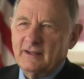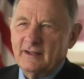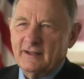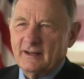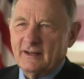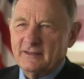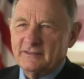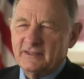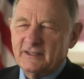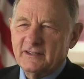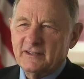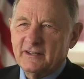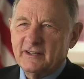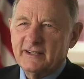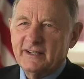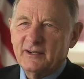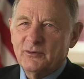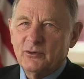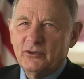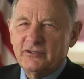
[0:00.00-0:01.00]
And I said,
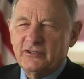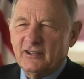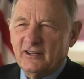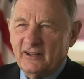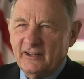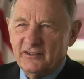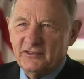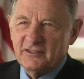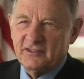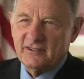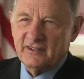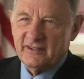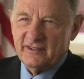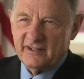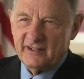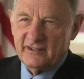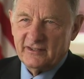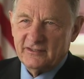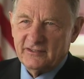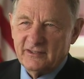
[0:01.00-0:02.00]
honey, I want you to listen to
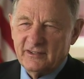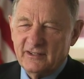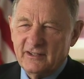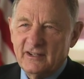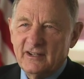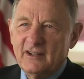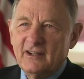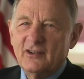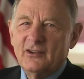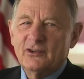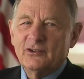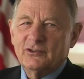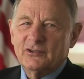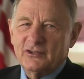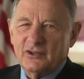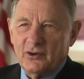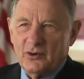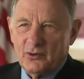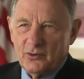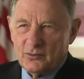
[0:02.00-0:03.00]
this.
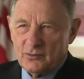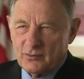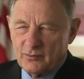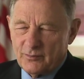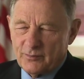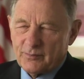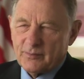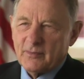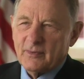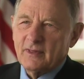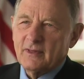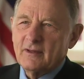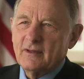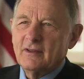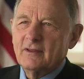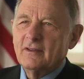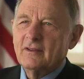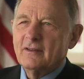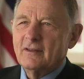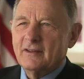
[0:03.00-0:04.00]
So
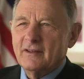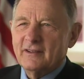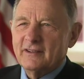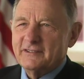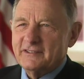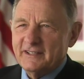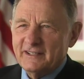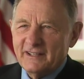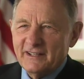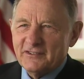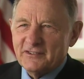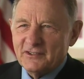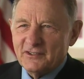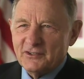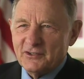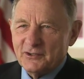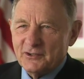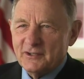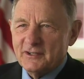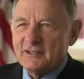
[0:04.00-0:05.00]
she listened
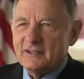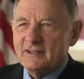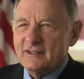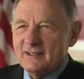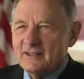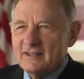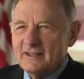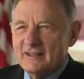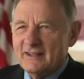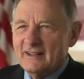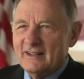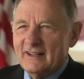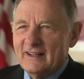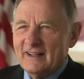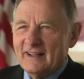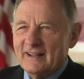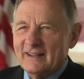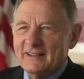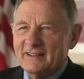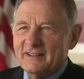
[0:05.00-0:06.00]
to it,
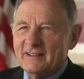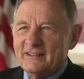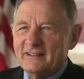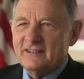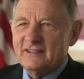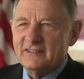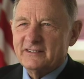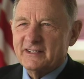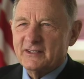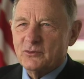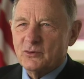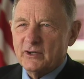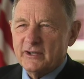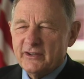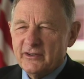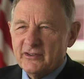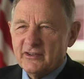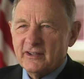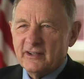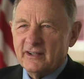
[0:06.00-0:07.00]
and she said, what do
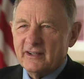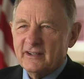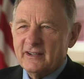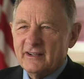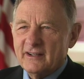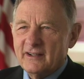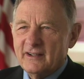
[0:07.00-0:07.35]
you think?